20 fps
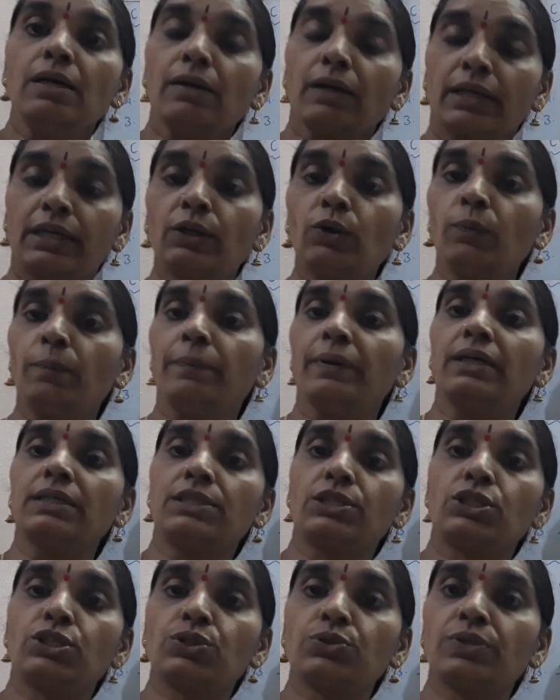give
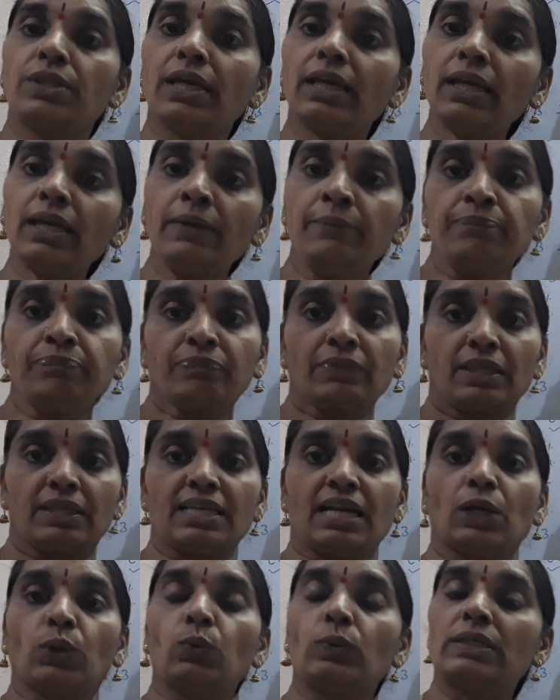birth to the
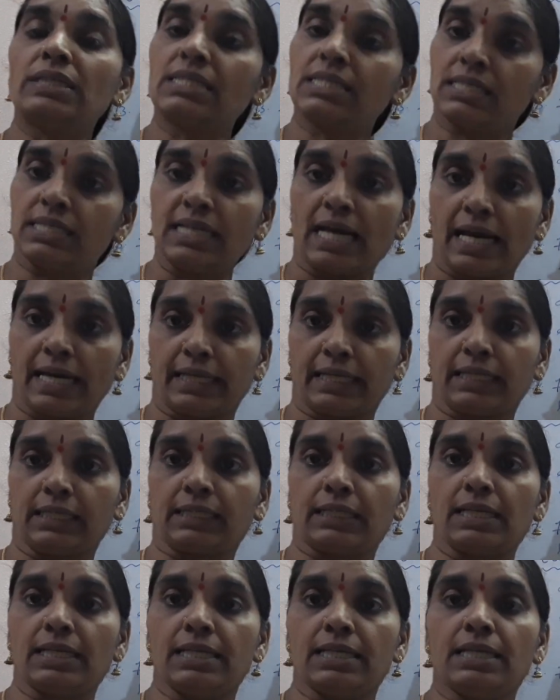young ones
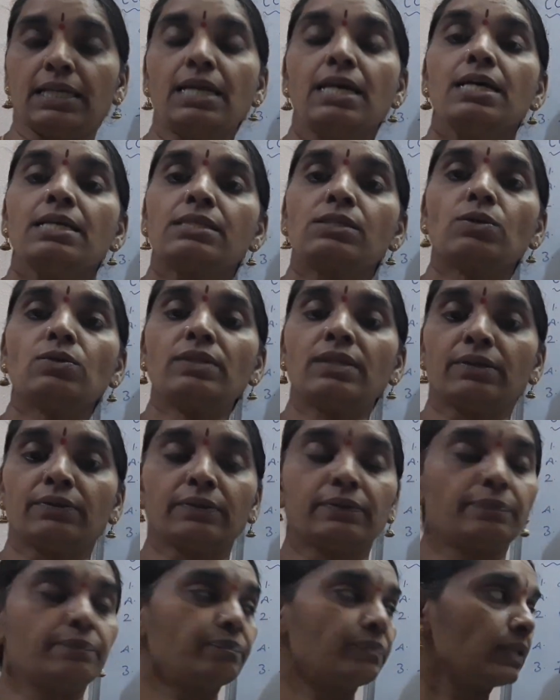directly. So
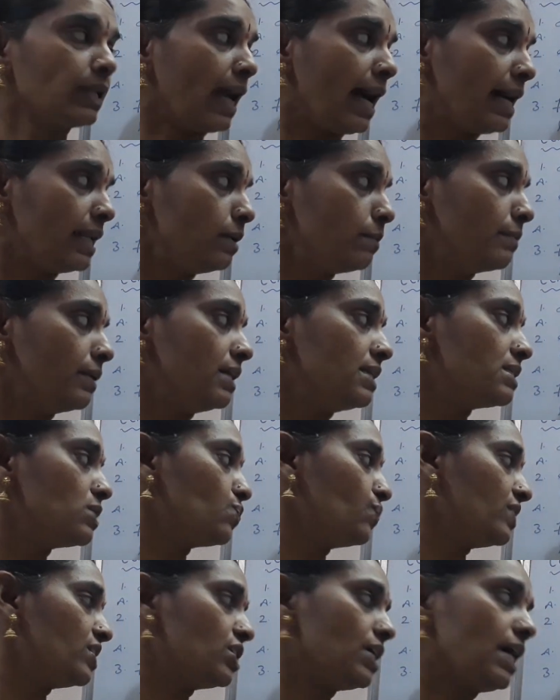the animals which